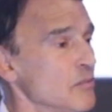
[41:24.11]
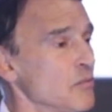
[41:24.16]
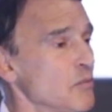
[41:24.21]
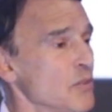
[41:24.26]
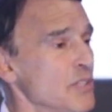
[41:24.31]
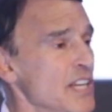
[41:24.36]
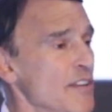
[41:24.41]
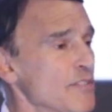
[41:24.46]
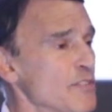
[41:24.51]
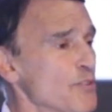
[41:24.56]
when
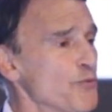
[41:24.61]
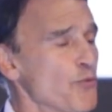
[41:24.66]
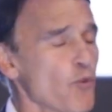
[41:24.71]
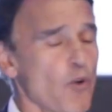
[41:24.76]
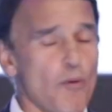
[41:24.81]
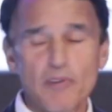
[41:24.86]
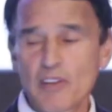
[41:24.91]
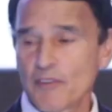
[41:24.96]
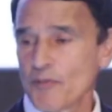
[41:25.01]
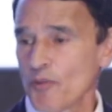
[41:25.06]
you have
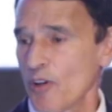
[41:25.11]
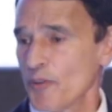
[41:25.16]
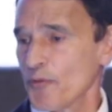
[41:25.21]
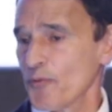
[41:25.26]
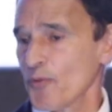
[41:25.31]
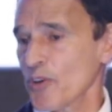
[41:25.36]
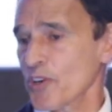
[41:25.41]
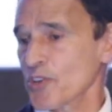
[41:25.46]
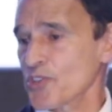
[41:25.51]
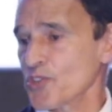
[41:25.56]
deformity of all
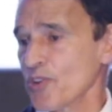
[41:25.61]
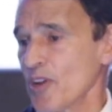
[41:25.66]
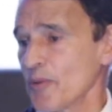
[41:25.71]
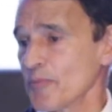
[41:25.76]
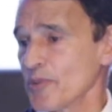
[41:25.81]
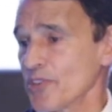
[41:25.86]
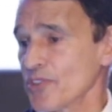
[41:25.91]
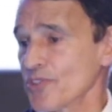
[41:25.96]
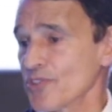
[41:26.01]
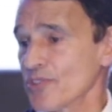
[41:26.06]
4
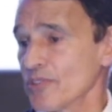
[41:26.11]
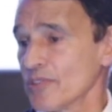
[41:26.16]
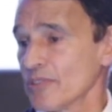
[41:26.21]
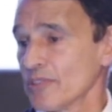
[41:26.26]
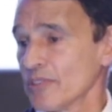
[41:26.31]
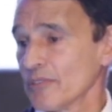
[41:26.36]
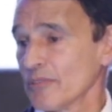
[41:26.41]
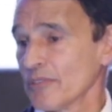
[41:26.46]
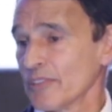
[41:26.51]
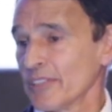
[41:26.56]
extremities?
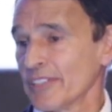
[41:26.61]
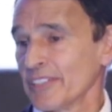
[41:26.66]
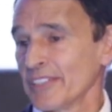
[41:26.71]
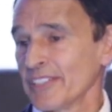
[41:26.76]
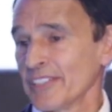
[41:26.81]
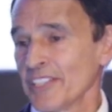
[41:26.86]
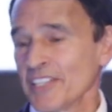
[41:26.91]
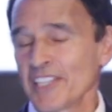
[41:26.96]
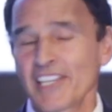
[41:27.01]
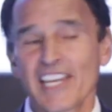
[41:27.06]

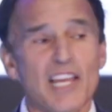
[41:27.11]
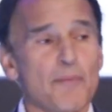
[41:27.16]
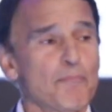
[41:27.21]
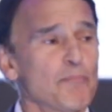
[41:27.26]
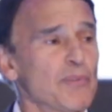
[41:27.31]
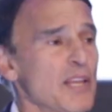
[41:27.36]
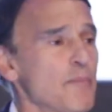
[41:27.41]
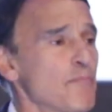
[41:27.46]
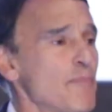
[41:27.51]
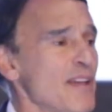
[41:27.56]
You can't
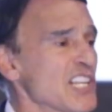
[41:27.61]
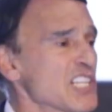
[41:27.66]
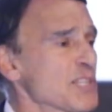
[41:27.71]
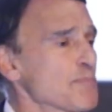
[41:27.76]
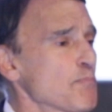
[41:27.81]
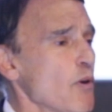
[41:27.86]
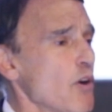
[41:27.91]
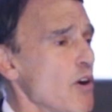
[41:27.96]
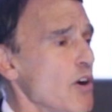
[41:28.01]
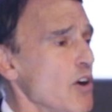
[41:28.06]
play
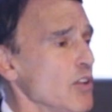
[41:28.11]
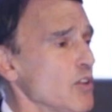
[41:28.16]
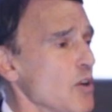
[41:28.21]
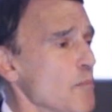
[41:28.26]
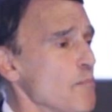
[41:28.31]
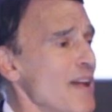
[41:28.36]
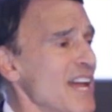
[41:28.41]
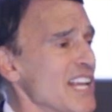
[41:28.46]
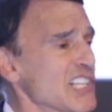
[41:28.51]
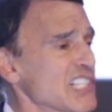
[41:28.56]
baseball or
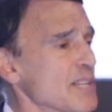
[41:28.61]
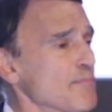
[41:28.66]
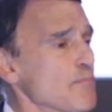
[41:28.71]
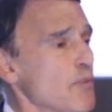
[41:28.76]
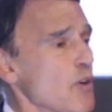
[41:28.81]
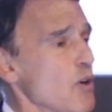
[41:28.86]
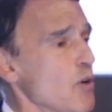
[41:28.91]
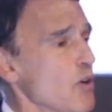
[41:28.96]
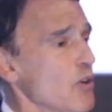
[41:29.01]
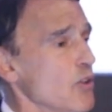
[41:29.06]

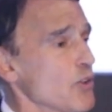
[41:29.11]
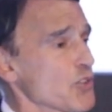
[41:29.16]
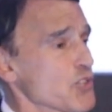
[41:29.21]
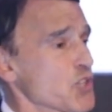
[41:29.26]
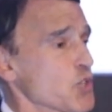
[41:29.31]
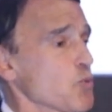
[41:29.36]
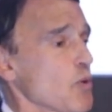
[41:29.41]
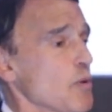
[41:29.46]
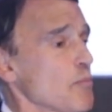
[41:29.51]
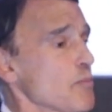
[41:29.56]
basketball or
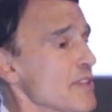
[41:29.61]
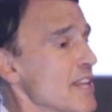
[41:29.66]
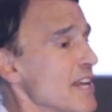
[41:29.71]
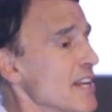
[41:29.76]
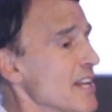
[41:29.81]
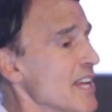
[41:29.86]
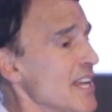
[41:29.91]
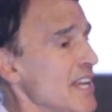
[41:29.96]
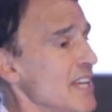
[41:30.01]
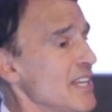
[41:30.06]
swim without
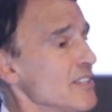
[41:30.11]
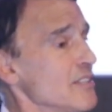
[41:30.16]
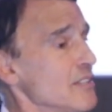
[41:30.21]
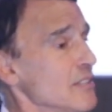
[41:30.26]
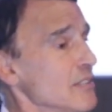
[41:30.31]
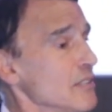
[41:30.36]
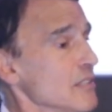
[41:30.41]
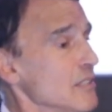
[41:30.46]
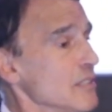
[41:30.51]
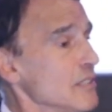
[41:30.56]
a hand.
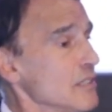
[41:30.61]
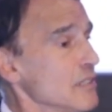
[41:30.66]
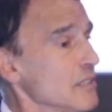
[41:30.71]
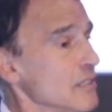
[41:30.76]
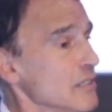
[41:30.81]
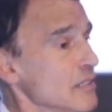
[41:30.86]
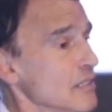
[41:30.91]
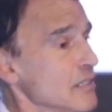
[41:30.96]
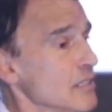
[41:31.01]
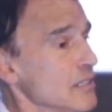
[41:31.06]

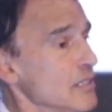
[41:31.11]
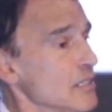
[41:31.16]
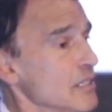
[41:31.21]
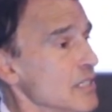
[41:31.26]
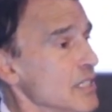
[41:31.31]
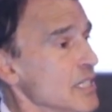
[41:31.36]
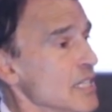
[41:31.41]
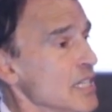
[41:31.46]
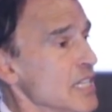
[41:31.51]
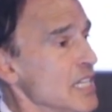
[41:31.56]

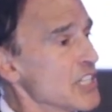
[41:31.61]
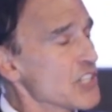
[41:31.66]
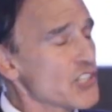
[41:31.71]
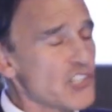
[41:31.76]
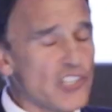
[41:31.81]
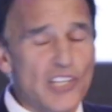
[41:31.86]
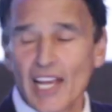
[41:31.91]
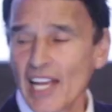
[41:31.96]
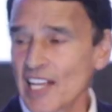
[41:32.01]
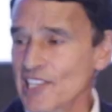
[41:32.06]
He
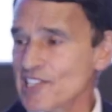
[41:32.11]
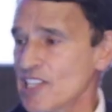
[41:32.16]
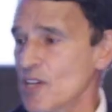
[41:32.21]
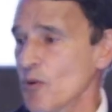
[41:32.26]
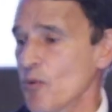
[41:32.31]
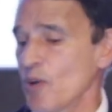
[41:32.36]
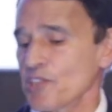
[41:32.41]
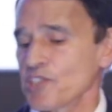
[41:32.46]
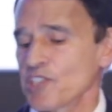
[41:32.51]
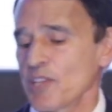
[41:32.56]
decides that he
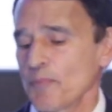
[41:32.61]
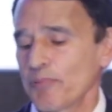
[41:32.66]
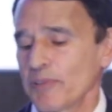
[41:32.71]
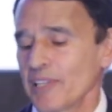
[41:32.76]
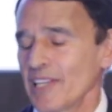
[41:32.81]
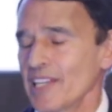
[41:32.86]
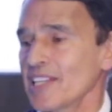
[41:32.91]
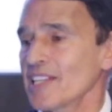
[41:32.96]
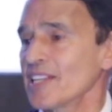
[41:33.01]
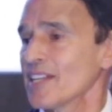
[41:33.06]
wants to
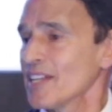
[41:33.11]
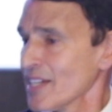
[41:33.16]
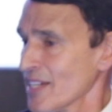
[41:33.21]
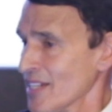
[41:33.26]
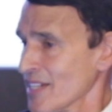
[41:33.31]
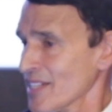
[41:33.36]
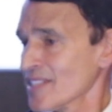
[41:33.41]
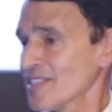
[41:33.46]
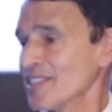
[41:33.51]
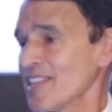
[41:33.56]
play
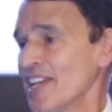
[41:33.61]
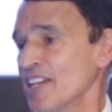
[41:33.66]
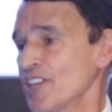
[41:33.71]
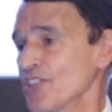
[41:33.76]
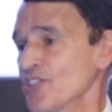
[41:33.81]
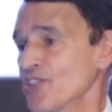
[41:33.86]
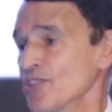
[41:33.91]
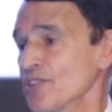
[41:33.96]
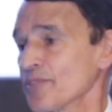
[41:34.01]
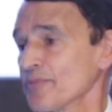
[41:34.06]

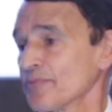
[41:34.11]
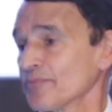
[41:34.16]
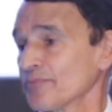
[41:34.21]
tennis.